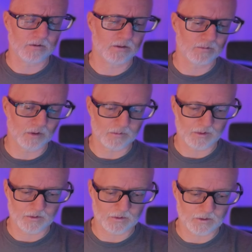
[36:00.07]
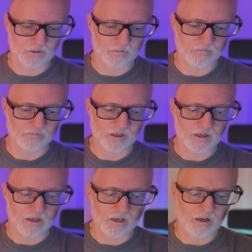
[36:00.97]
is bow pose. So
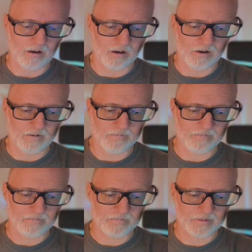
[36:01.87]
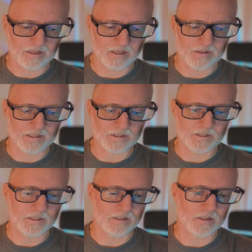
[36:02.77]
um,
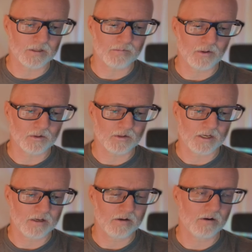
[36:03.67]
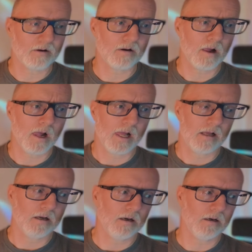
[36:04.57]
this this pose right here,
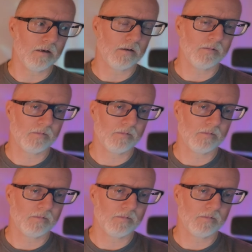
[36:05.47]
uh,